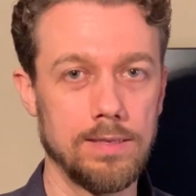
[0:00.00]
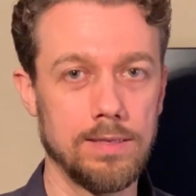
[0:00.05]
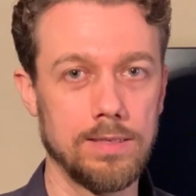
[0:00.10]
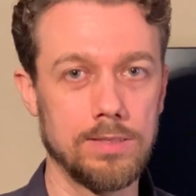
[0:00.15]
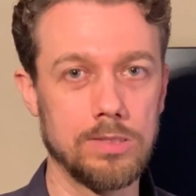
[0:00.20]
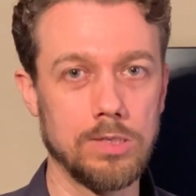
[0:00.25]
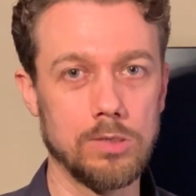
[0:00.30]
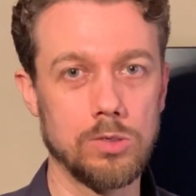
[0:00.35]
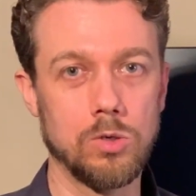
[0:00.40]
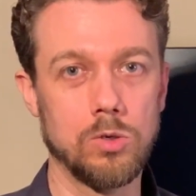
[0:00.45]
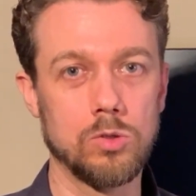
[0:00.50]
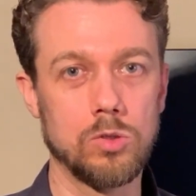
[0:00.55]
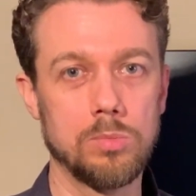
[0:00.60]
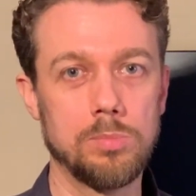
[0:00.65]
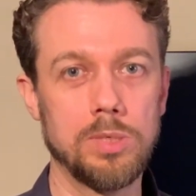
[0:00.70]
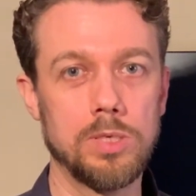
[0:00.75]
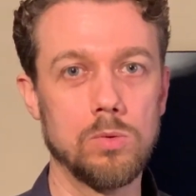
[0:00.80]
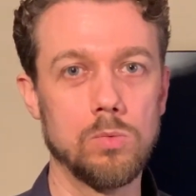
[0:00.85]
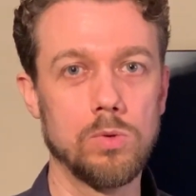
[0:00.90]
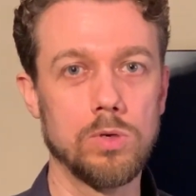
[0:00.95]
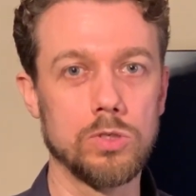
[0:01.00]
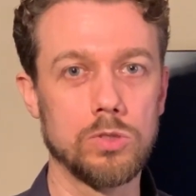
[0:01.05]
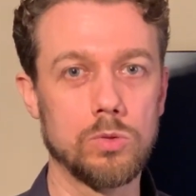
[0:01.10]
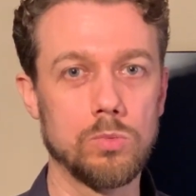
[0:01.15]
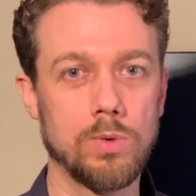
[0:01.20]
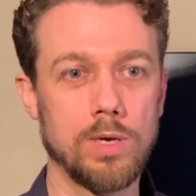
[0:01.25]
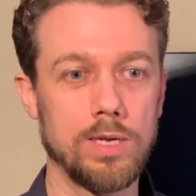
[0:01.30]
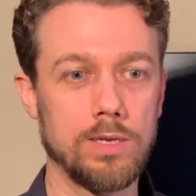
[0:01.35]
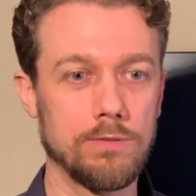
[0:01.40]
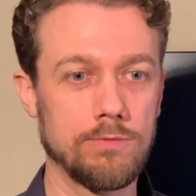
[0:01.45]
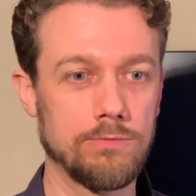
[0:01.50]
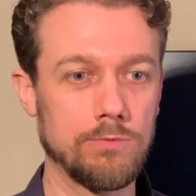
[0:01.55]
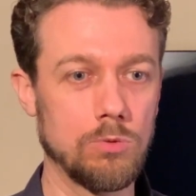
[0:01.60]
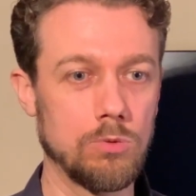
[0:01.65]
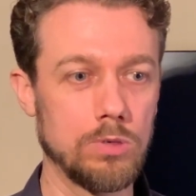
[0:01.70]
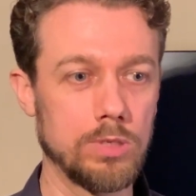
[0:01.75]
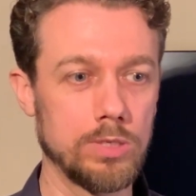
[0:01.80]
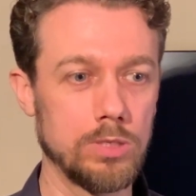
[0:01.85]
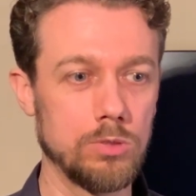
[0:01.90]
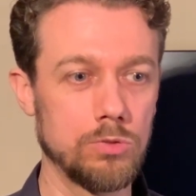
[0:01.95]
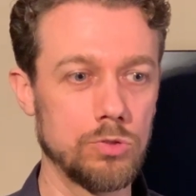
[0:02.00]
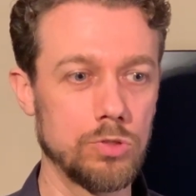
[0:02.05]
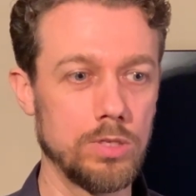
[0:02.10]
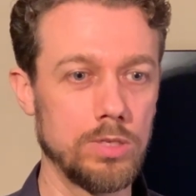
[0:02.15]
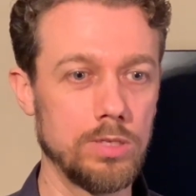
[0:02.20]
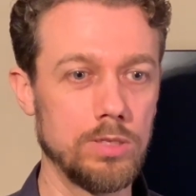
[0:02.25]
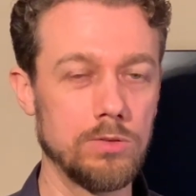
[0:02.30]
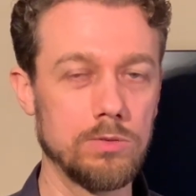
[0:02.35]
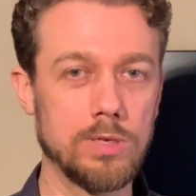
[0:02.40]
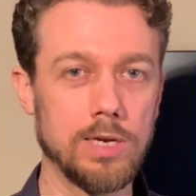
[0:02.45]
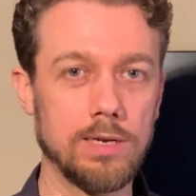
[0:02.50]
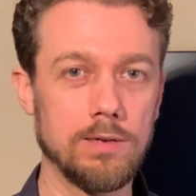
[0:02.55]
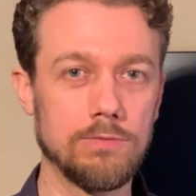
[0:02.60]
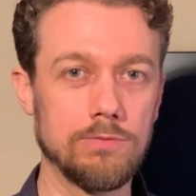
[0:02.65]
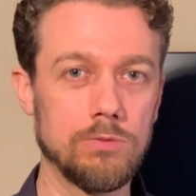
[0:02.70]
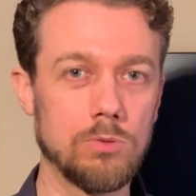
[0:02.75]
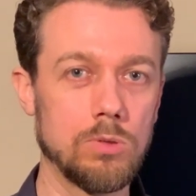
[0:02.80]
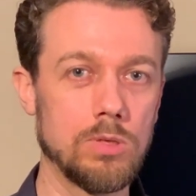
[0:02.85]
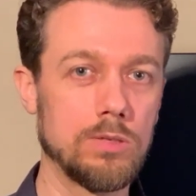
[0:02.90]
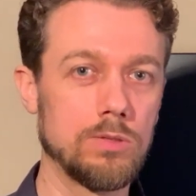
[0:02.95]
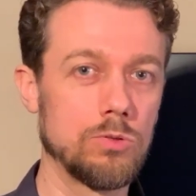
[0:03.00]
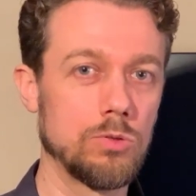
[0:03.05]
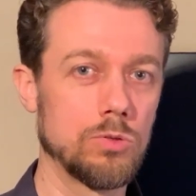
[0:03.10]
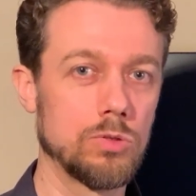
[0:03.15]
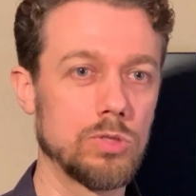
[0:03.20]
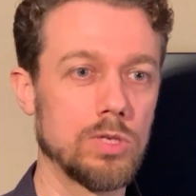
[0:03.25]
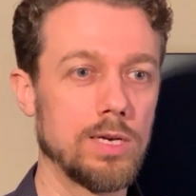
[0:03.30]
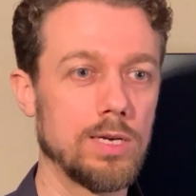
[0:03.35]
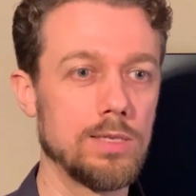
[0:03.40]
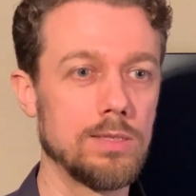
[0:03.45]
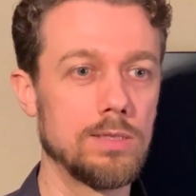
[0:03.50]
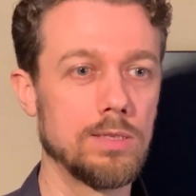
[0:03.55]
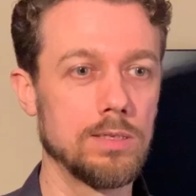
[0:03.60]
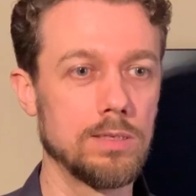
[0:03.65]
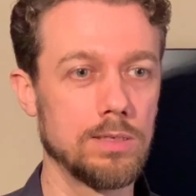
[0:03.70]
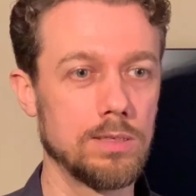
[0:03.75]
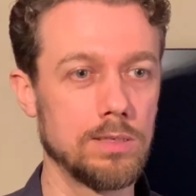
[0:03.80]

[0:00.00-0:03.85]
it's not going to be the worst way of falling. Usually you kind of fall on your side,